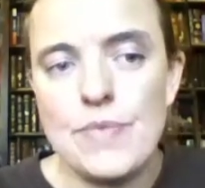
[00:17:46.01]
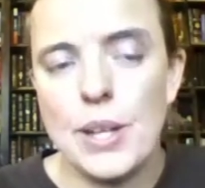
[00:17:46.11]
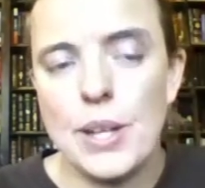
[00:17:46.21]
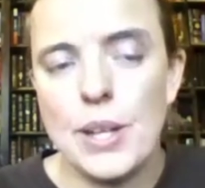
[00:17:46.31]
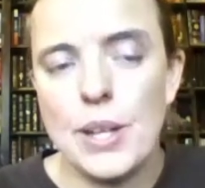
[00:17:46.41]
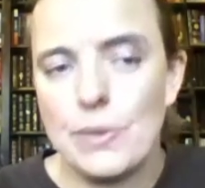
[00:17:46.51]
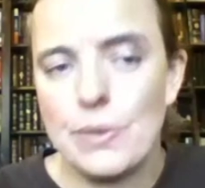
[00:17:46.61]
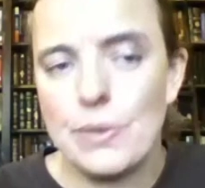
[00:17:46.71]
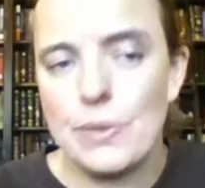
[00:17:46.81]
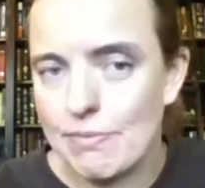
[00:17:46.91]

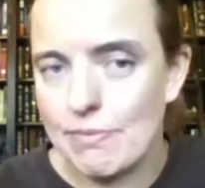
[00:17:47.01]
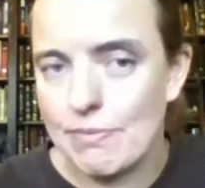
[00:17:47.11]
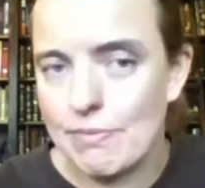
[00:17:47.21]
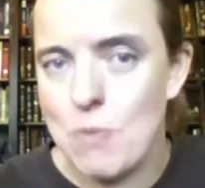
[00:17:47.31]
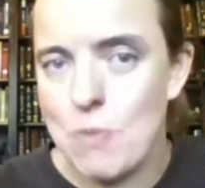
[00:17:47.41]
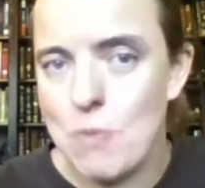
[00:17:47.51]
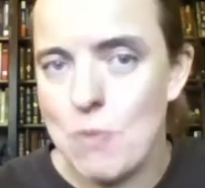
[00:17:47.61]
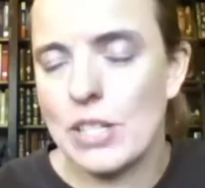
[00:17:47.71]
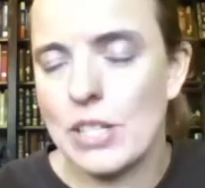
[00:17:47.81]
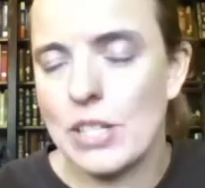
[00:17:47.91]
So
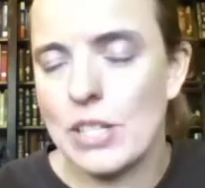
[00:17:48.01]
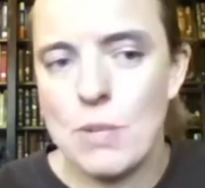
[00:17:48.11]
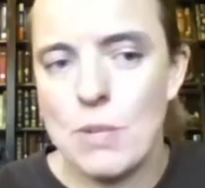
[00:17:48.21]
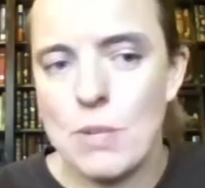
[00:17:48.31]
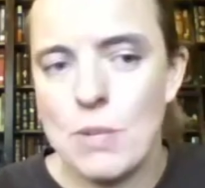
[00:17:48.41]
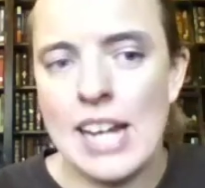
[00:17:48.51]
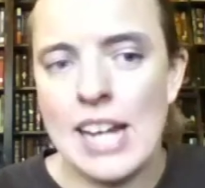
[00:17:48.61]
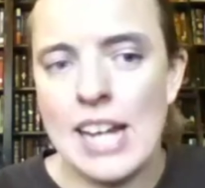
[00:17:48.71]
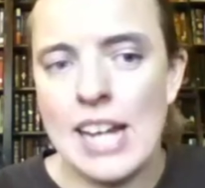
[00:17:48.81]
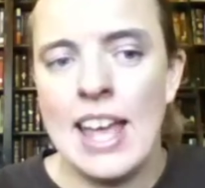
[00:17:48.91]
homework goes to your homework
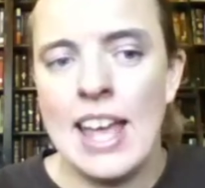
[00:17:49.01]
grade,